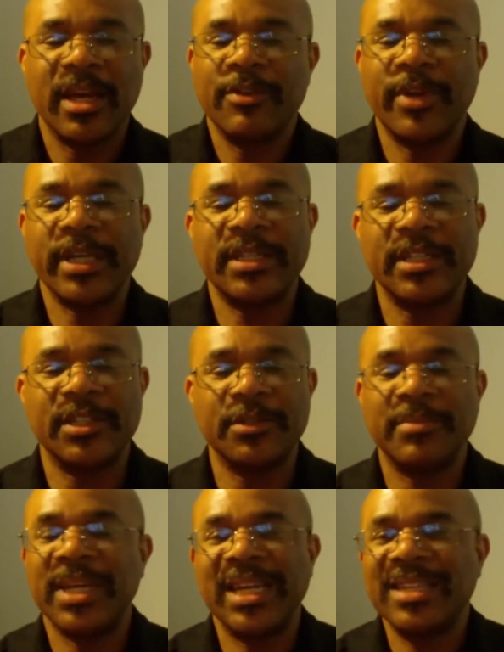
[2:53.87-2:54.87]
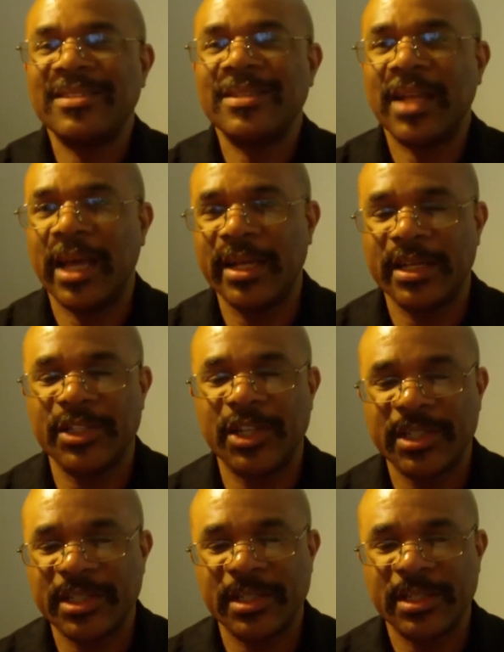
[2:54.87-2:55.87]
that racism isn't an
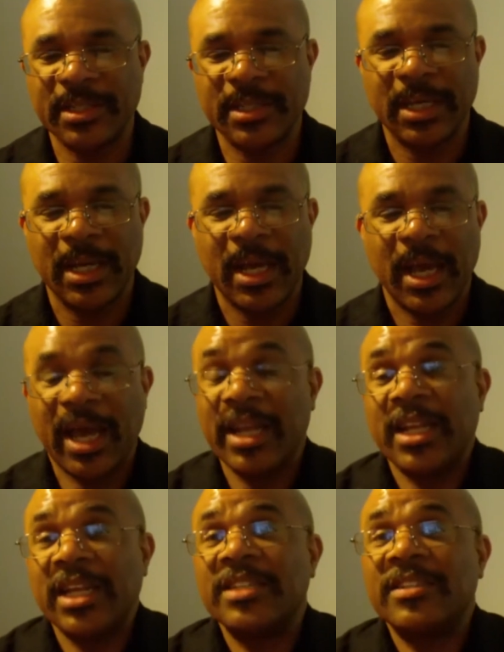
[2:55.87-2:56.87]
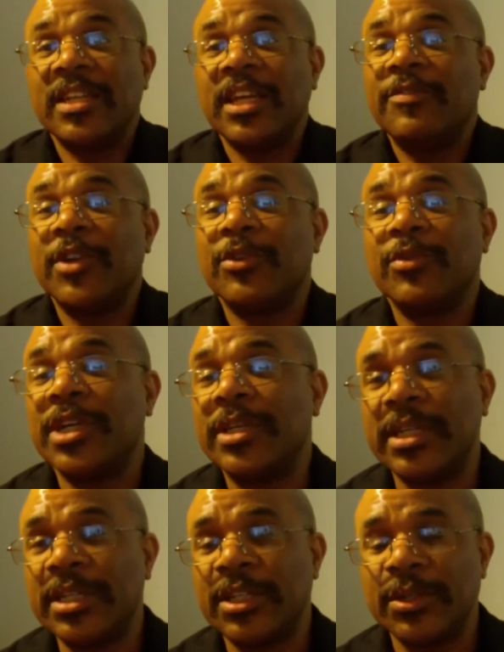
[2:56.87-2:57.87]
injustice and it isn't even a
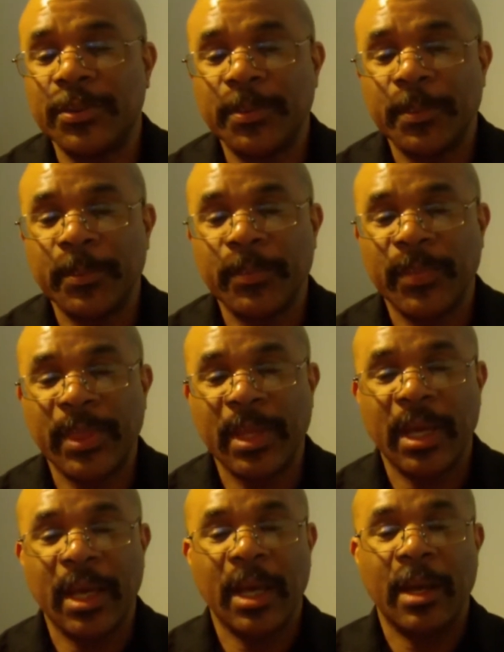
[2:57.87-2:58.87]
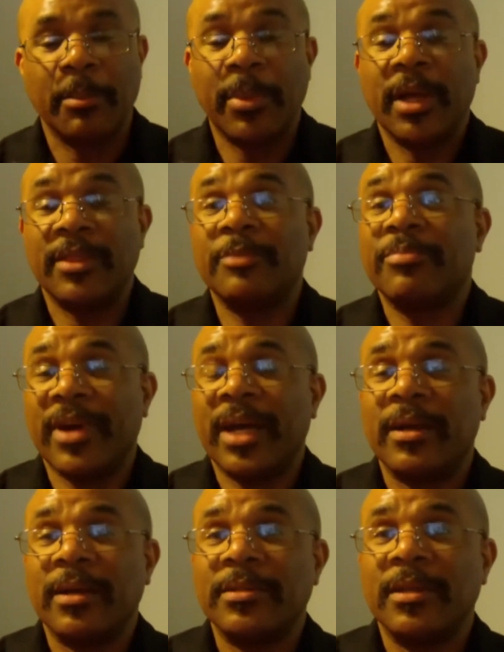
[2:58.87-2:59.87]
real issue, but the
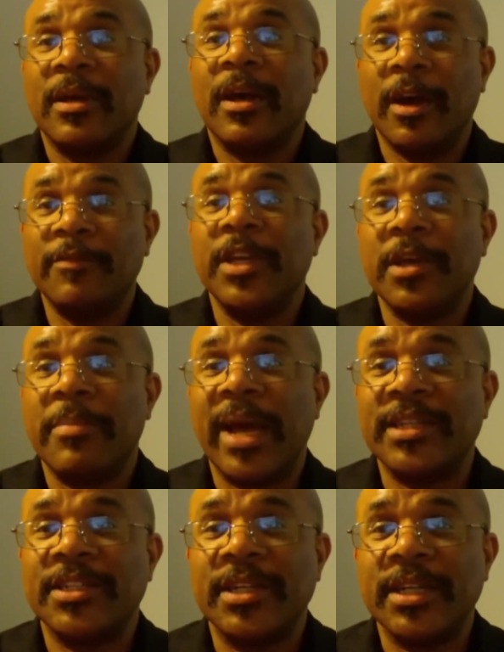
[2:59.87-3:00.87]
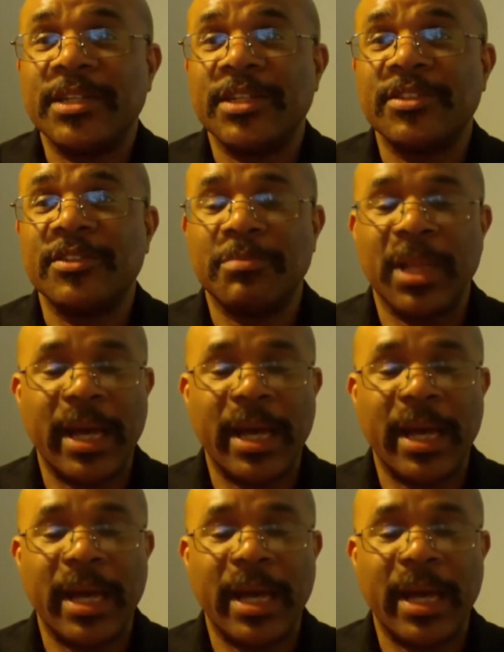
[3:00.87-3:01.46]
product of the imaginations